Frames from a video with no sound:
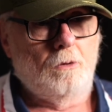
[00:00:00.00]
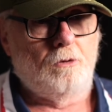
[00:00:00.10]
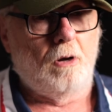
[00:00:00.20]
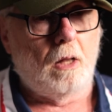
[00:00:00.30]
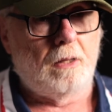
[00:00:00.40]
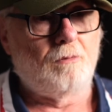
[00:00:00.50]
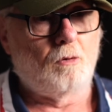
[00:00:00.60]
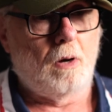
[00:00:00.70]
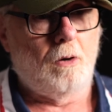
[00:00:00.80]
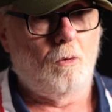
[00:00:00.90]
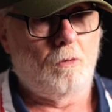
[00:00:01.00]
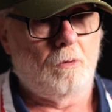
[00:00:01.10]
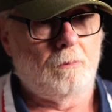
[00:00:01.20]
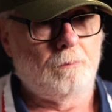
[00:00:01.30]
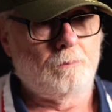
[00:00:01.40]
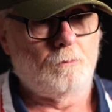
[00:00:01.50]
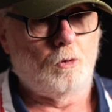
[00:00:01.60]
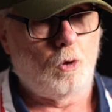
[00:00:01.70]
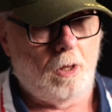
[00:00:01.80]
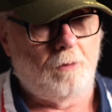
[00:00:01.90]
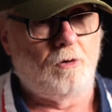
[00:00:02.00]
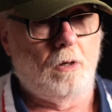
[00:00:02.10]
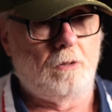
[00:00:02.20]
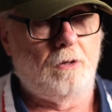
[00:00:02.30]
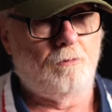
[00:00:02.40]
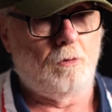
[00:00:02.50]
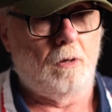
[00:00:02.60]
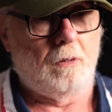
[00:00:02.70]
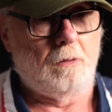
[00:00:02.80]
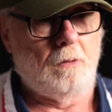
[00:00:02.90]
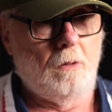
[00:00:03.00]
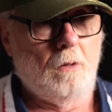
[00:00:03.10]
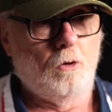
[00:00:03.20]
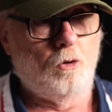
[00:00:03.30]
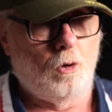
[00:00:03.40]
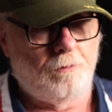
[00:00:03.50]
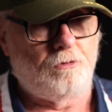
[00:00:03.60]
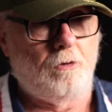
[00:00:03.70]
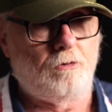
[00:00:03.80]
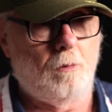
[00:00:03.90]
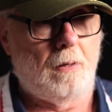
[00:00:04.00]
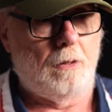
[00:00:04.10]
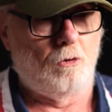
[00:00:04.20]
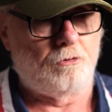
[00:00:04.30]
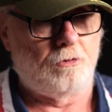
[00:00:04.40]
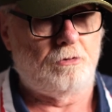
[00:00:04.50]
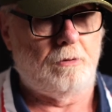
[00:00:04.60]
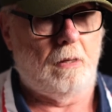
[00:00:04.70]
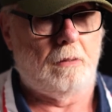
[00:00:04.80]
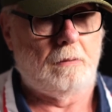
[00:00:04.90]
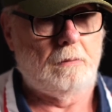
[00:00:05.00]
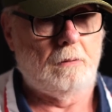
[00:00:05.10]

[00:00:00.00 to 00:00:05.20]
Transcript: Did I give the right order? Could I have done it differently? Could I have sent somebody else instead?